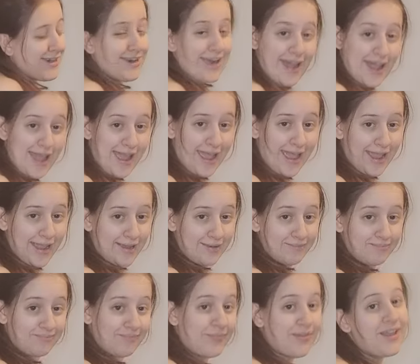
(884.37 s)
hey,
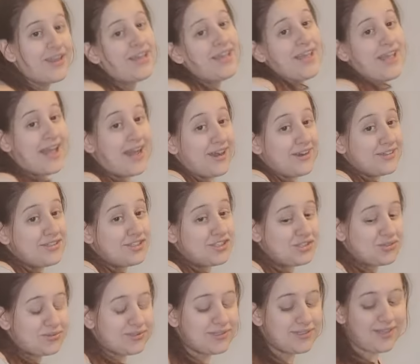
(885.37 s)
how you
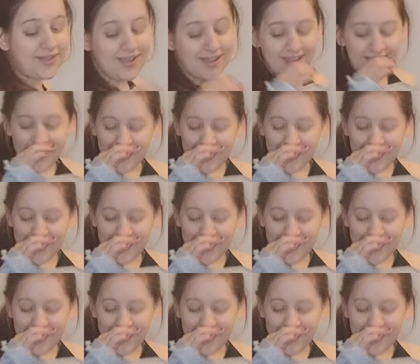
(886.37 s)
doing?